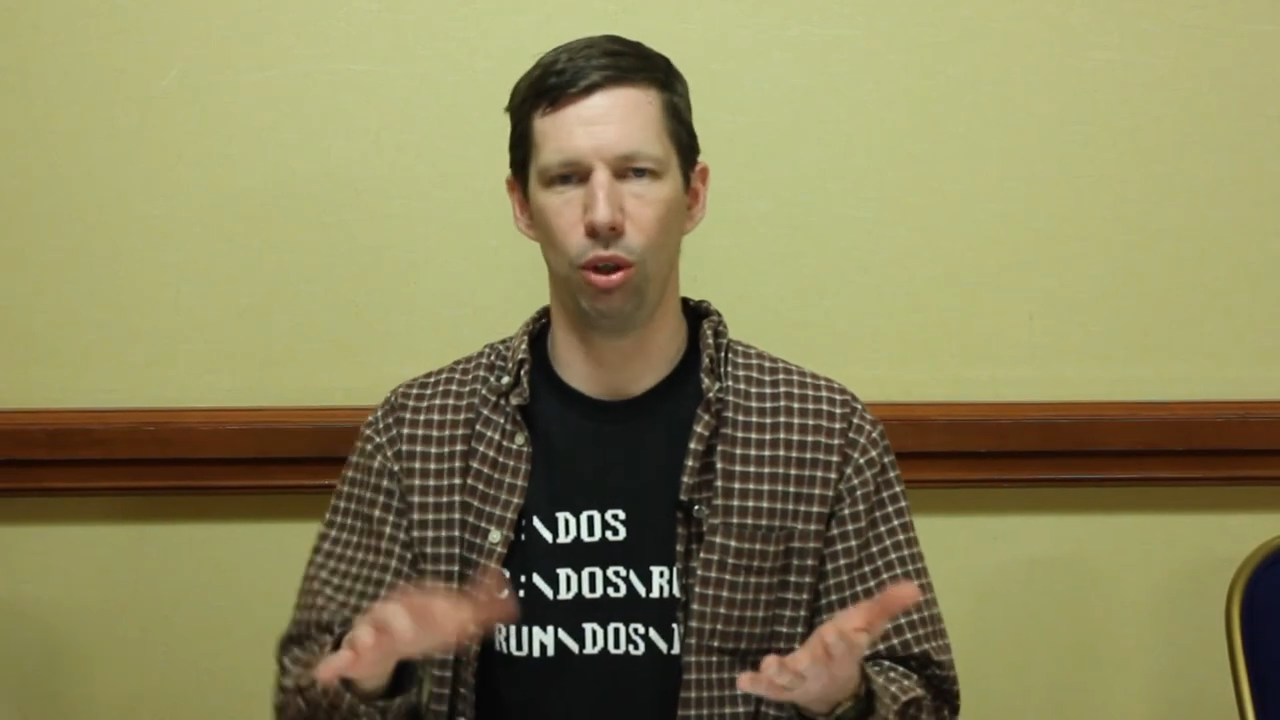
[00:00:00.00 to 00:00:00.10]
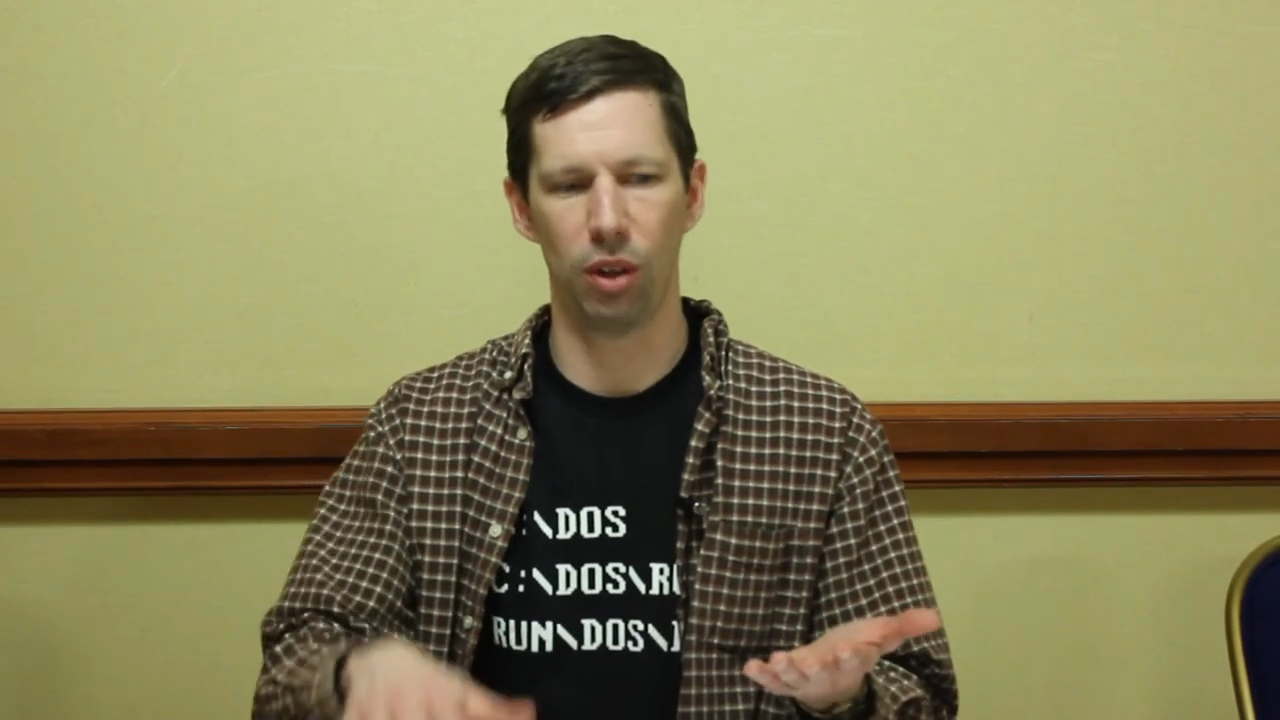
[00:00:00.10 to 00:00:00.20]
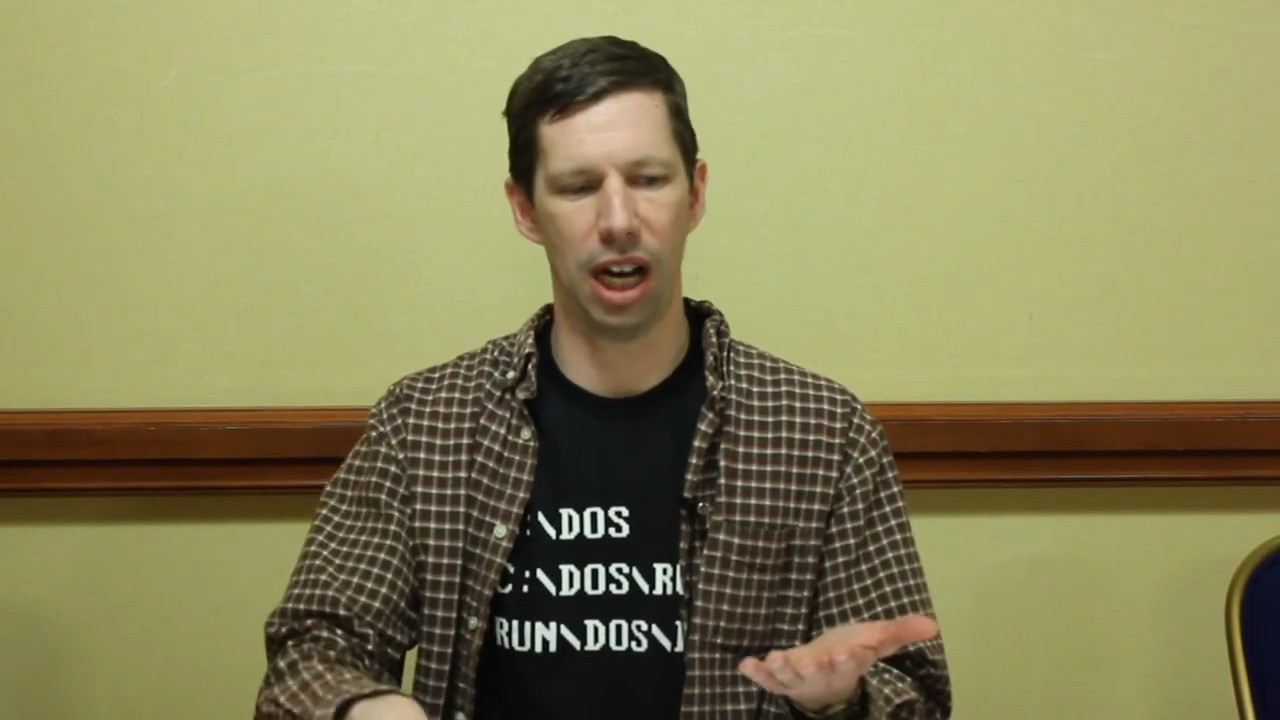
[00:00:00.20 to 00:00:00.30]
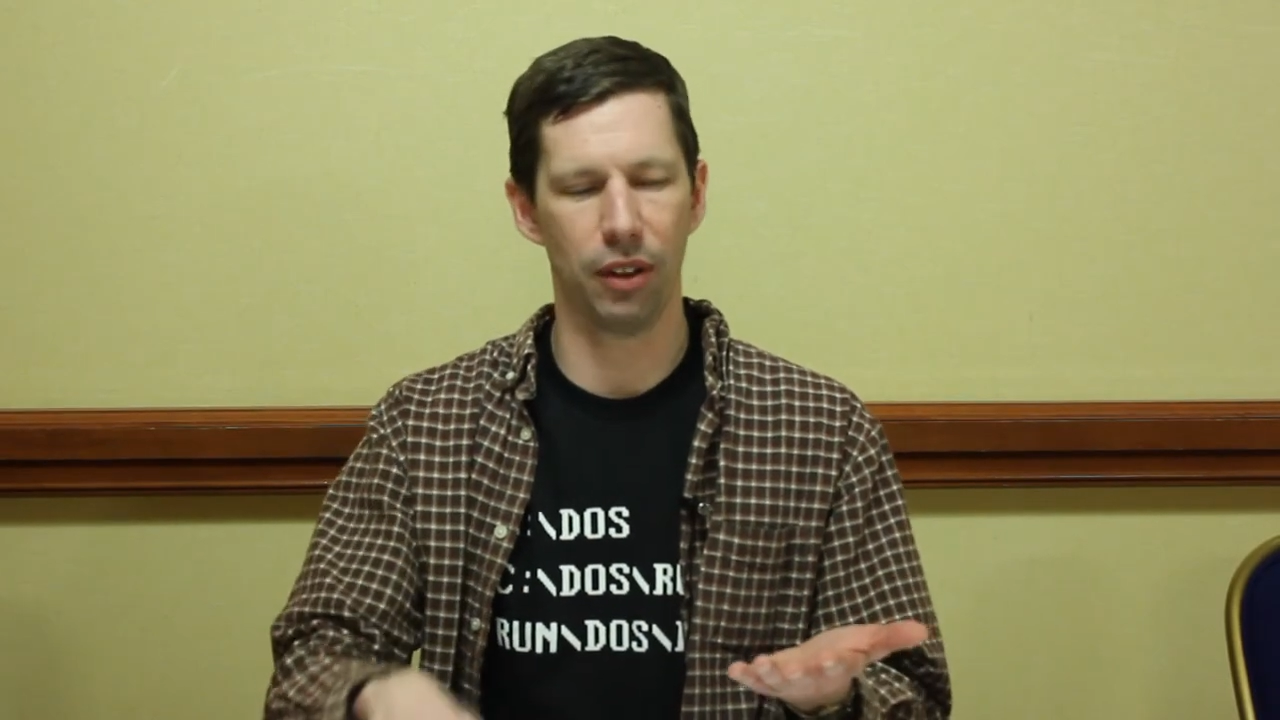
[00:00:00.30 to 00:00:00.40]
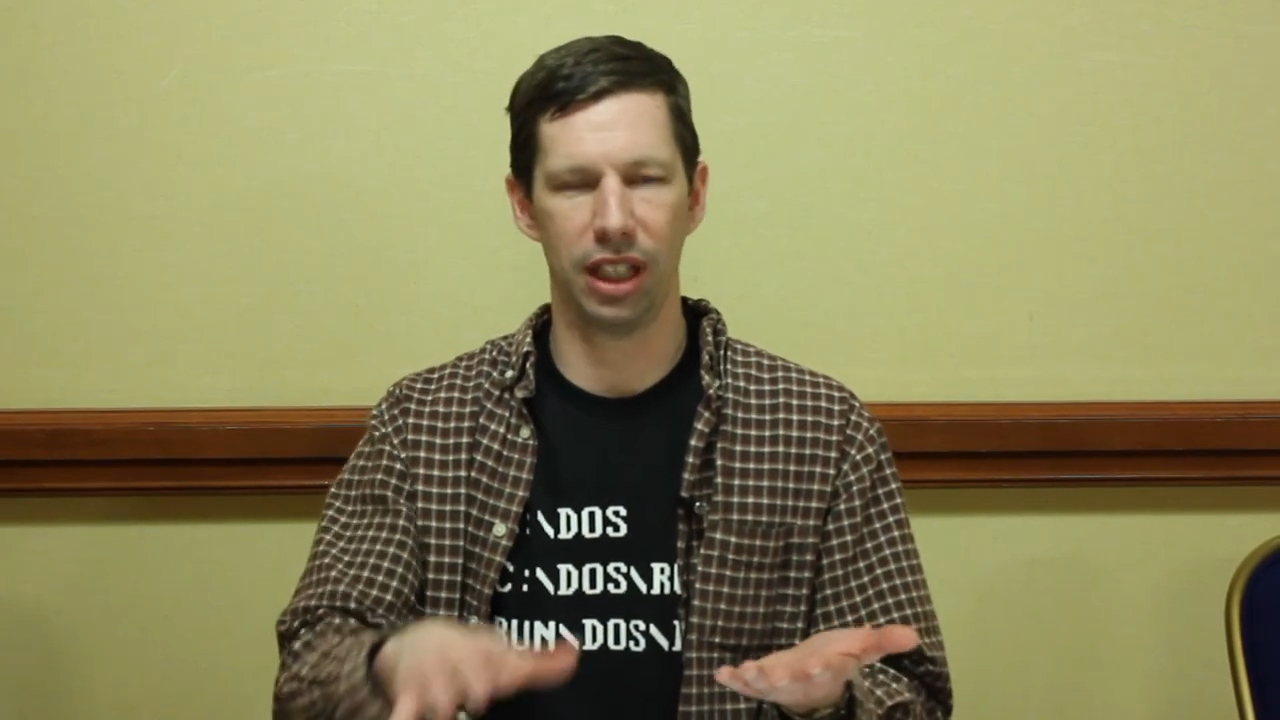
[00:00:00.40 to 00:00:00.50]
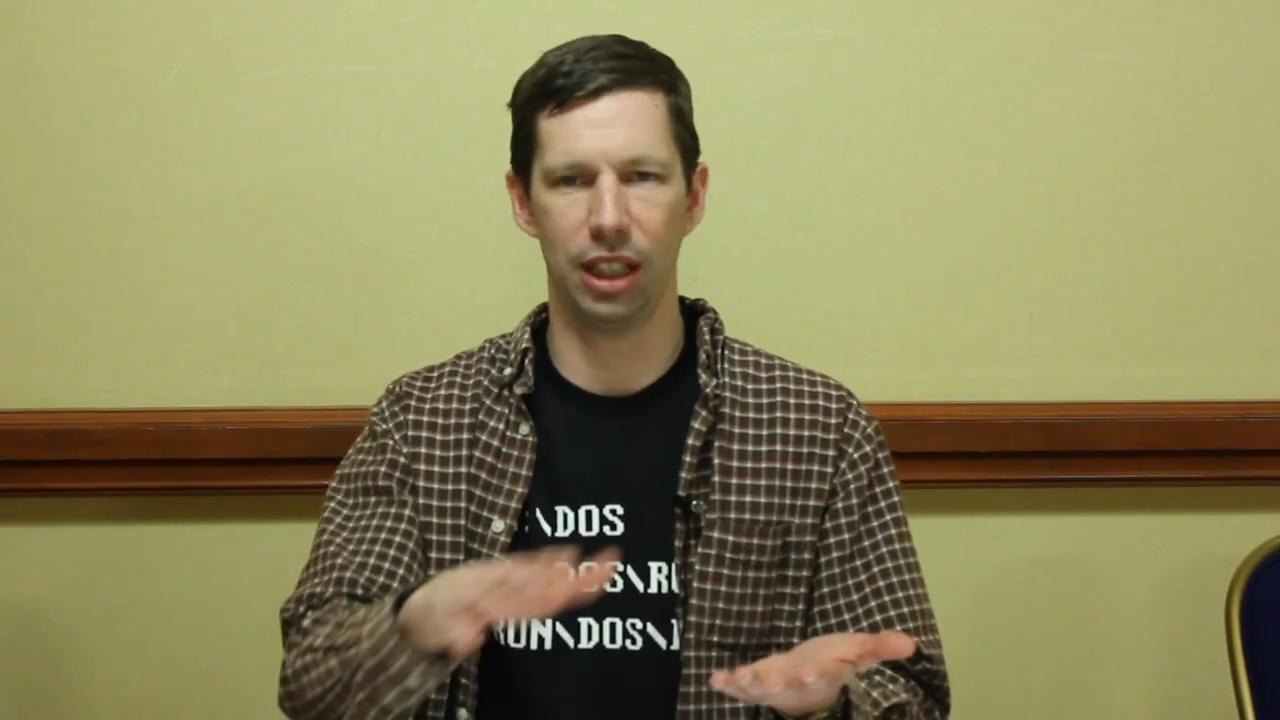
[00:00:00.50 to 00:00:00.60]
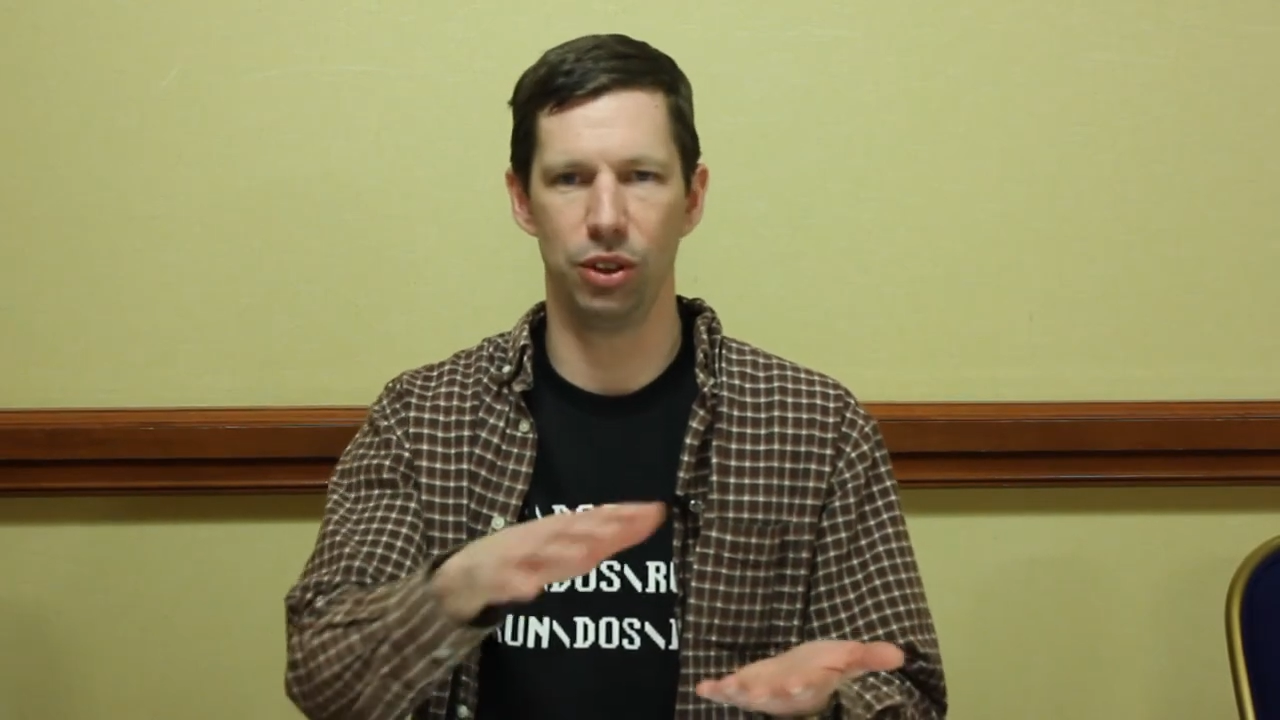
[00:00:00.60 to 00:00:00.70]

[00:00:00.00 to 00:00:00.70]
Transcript: oh, how can I